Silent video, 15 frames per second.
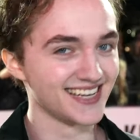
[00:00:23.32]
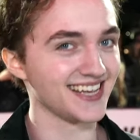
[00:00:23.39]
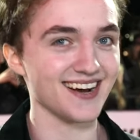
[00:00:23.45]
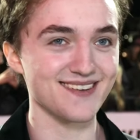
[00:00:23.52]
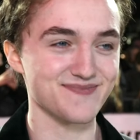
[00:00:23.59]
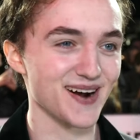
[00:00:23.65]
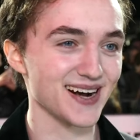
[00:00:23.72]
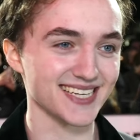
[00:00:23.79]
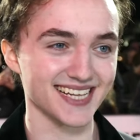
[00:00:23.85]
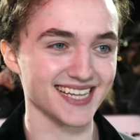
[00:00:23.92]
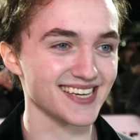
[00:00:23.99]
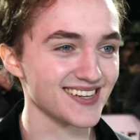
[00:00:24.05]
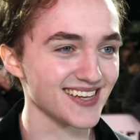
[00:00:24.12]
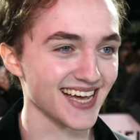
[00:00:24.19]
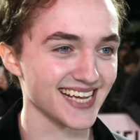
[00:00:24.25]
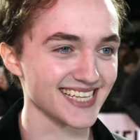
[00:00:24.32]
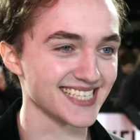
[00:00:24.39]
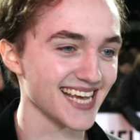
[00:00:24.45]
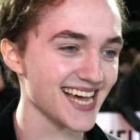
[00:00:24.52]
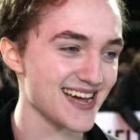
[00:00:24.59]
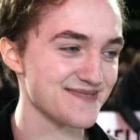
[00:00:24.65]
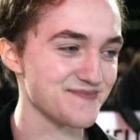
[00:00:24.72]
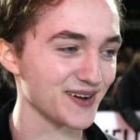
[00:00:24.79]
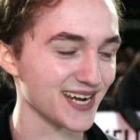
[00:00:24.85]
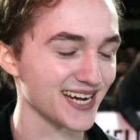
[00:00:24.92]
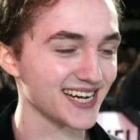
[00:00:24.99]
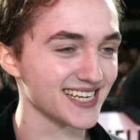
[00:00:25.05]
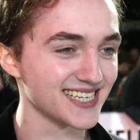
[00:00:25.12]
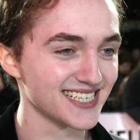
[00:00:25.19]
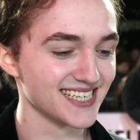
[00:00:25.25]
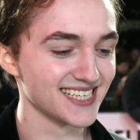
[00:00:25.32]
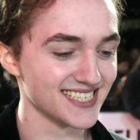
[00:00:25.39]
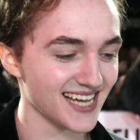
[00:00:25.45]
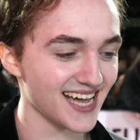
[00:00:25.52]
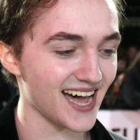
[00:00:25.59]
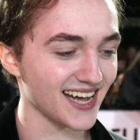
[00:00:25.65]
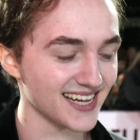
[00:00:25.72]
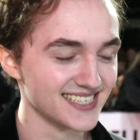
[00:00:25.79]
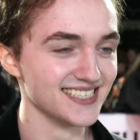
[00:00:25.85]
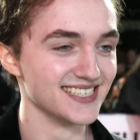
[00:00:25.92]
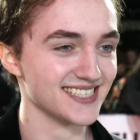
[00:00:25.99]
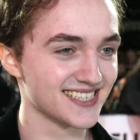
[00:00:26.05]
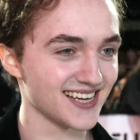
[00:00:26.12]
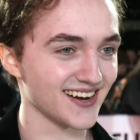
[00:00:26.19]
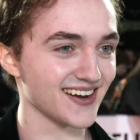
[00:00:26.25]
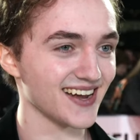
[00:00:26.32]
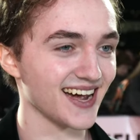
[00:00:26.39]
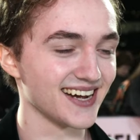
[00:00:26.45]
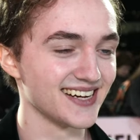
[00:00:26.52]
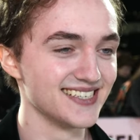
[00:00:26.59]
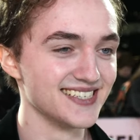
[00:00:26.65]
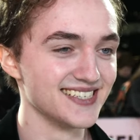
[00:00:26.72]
you know, practically all I could say. But yeah. So yeah.